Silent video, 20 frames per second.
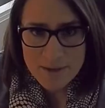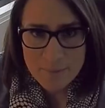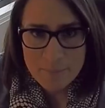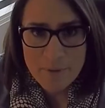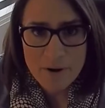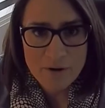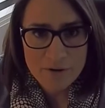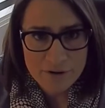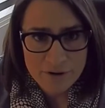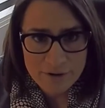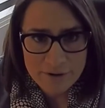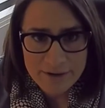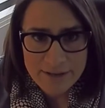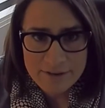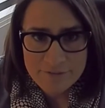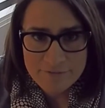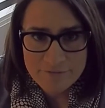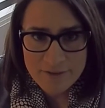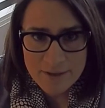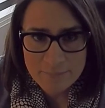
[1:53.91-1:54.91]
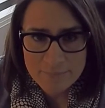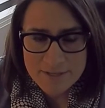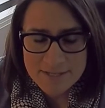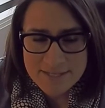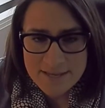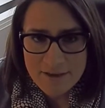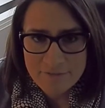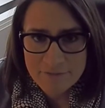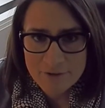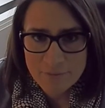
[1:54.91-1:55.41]
a partner in families
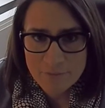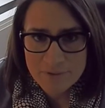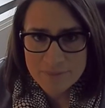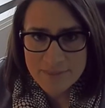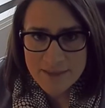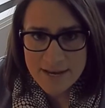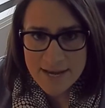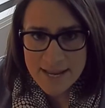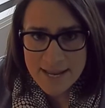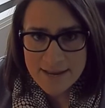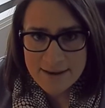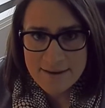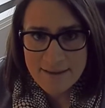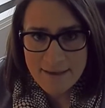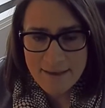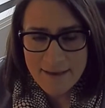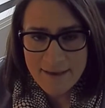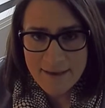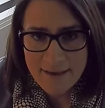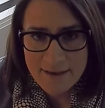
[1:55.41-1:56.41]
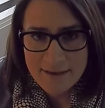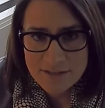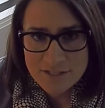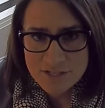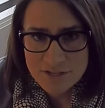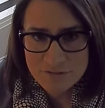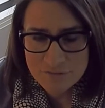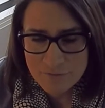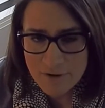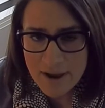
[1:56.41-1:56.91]
having what they need
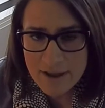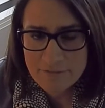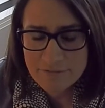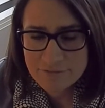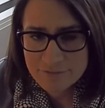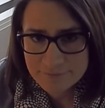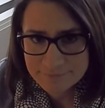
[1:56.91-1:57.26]
to thrive.